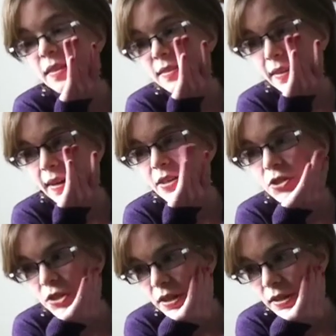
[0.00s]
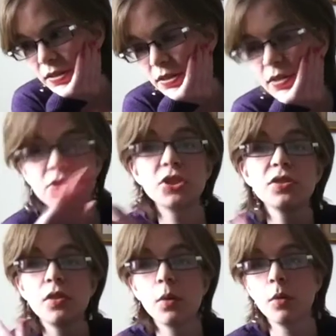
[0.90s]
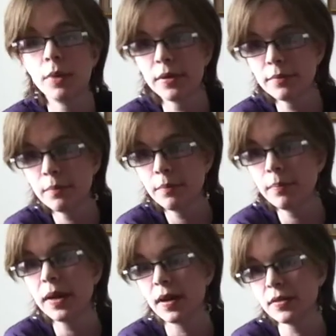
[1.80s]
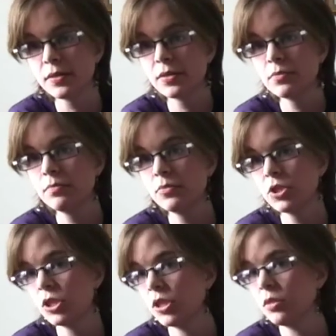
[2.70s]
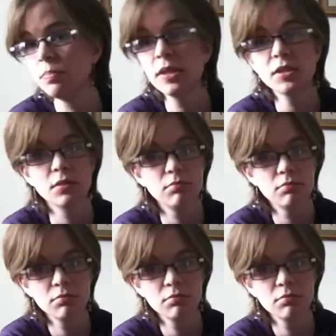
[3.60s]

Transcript: is that she's, she's the woman because she beats him.